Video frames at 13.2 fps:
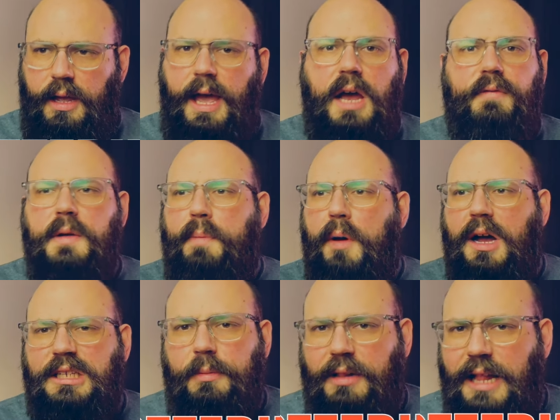Every
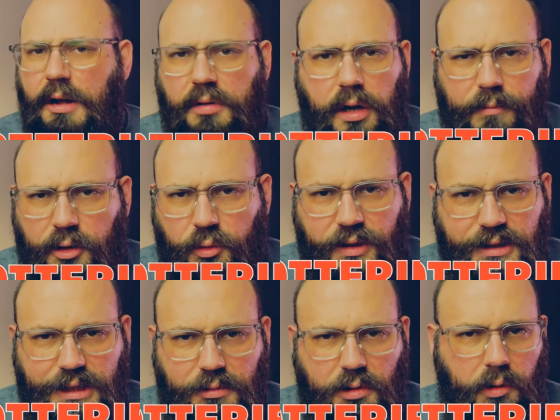possible outcome between
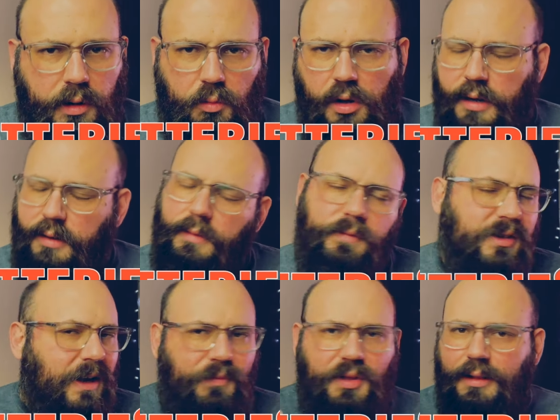zero and one,
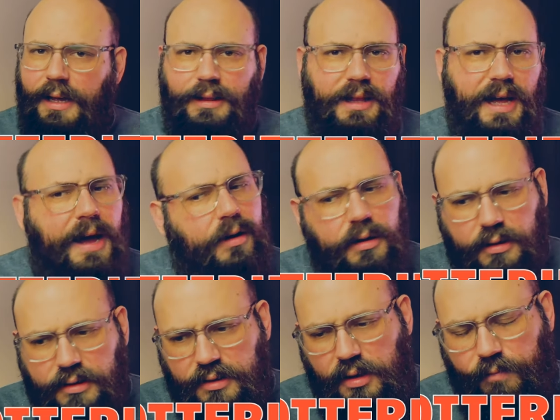something like that.
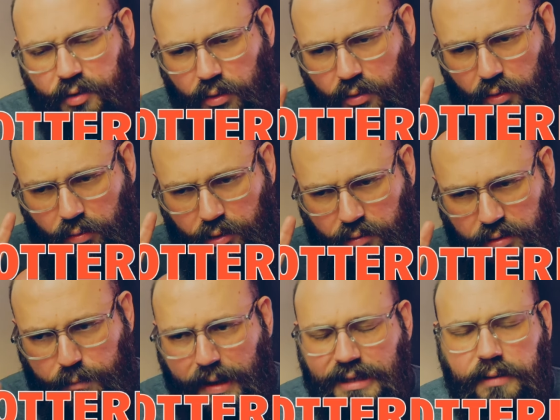So you, you, you
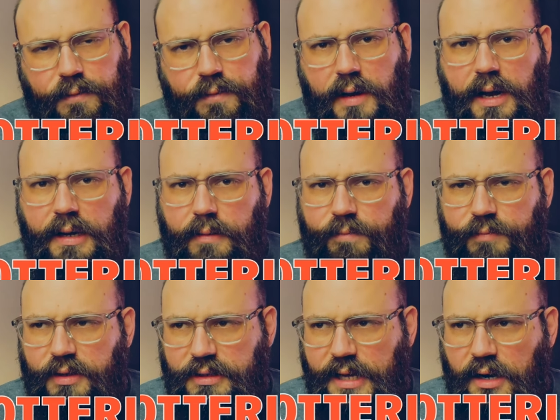specify
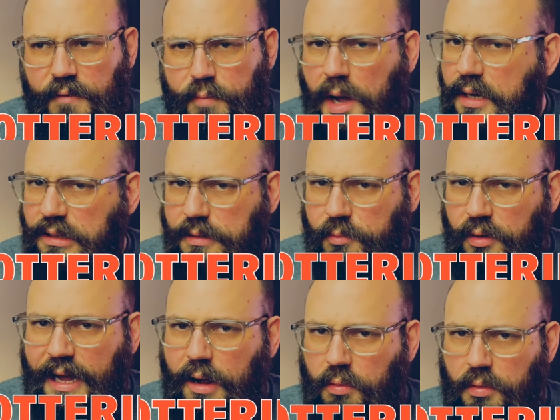the set of
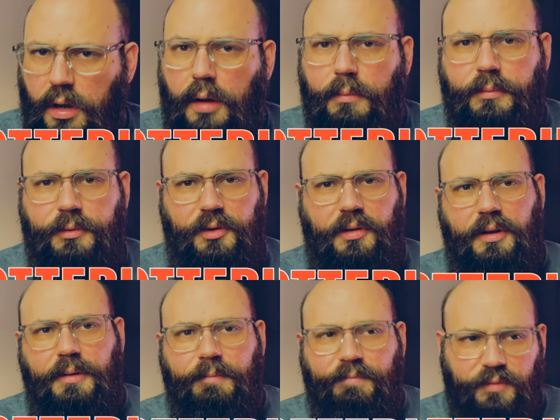possible outcomes
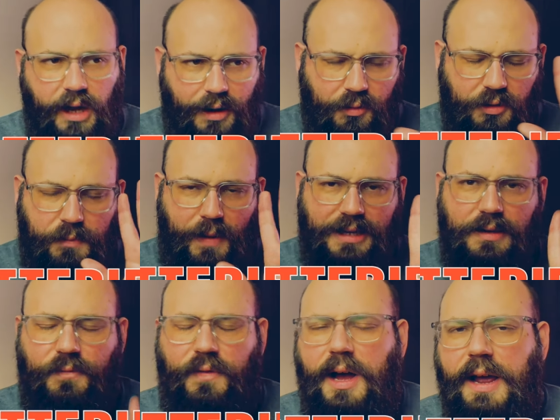and you
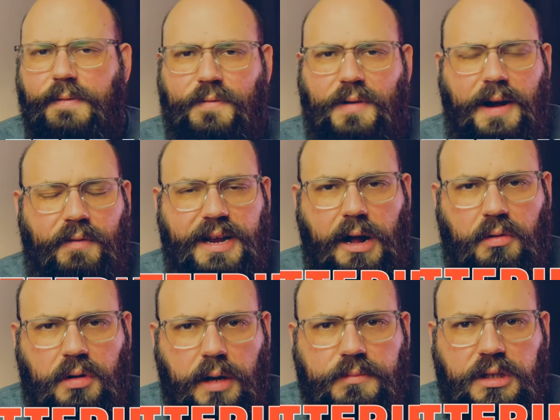specify for every
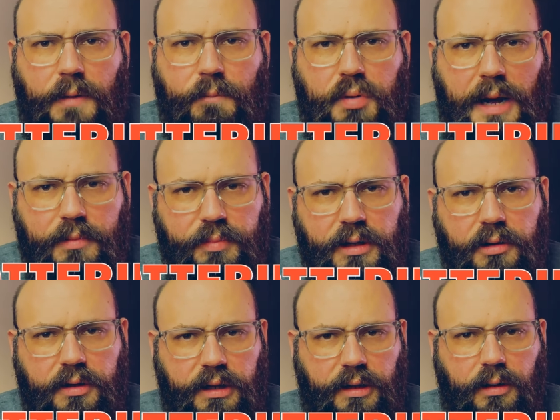outcome some
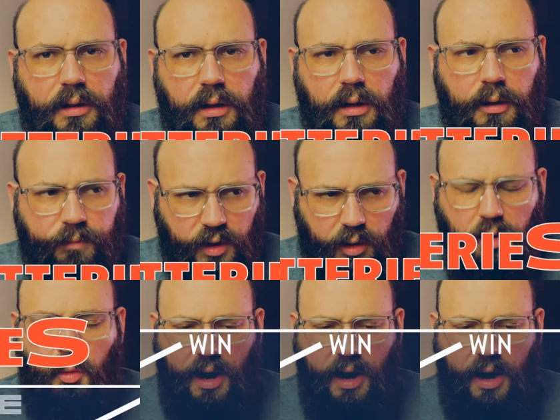probability. We